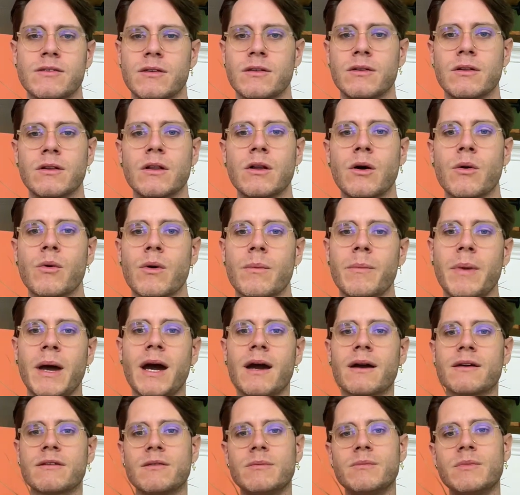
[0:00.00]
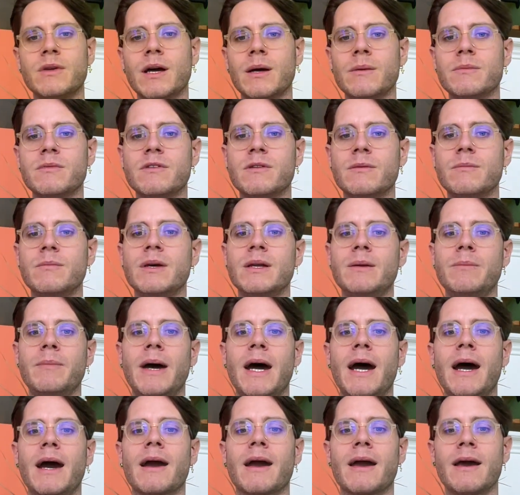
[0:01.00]
to the lower back, sometimes the mid
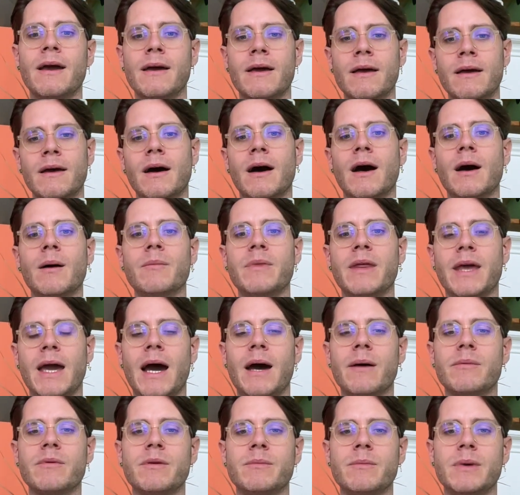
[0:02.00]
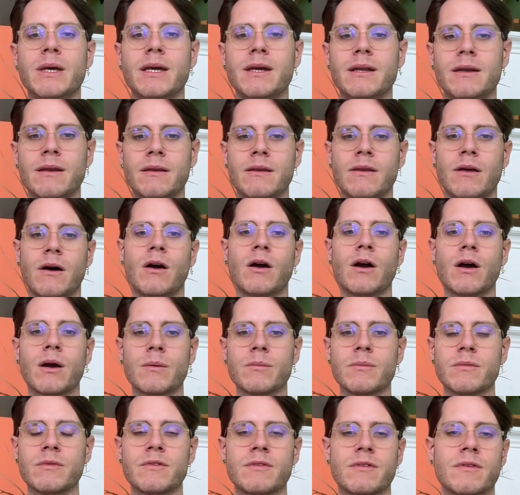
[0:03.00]
back, the abdomen, the
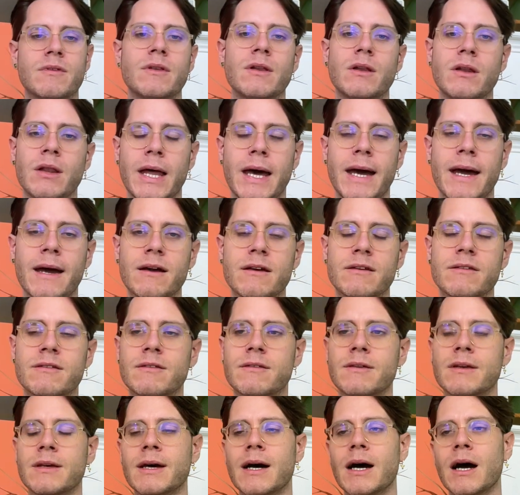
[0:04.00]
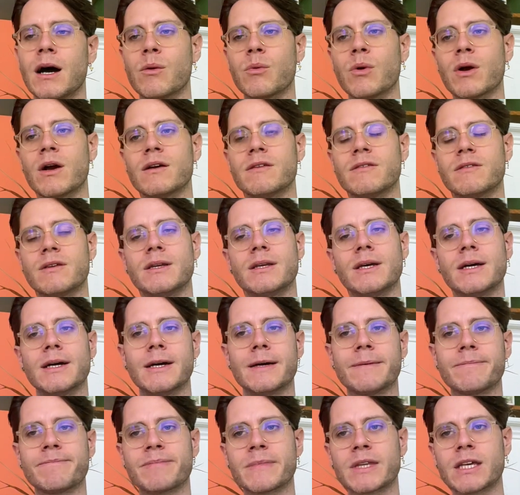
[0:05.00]
arms, the legs, whereas in
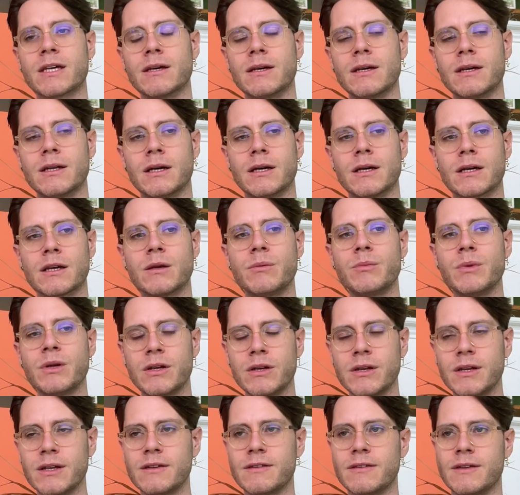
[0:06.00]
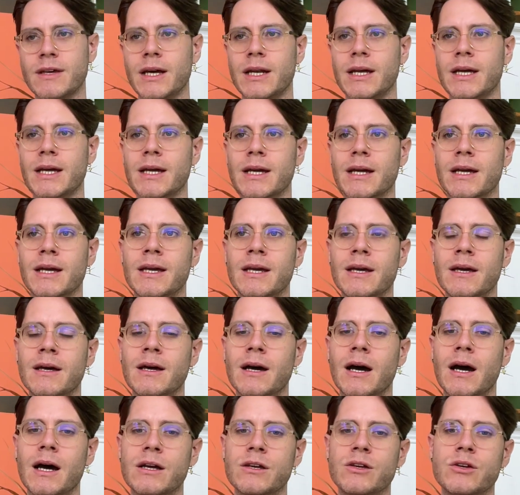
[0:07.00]
a community setting,
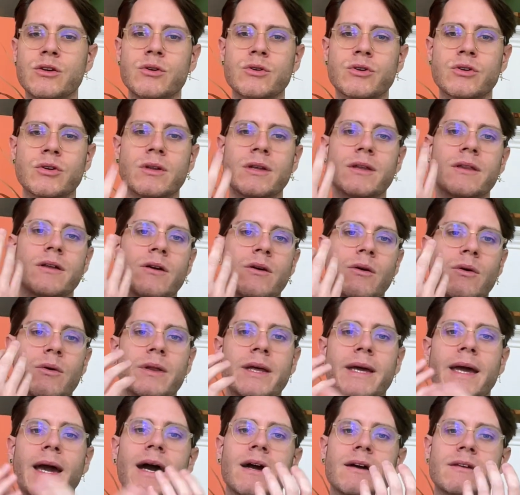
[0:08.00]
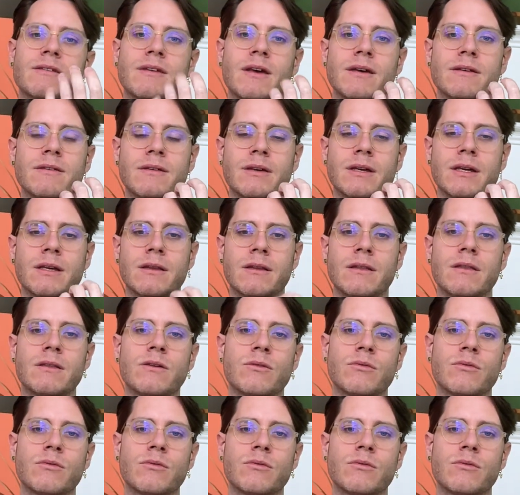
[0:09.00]
usually they're only accessing the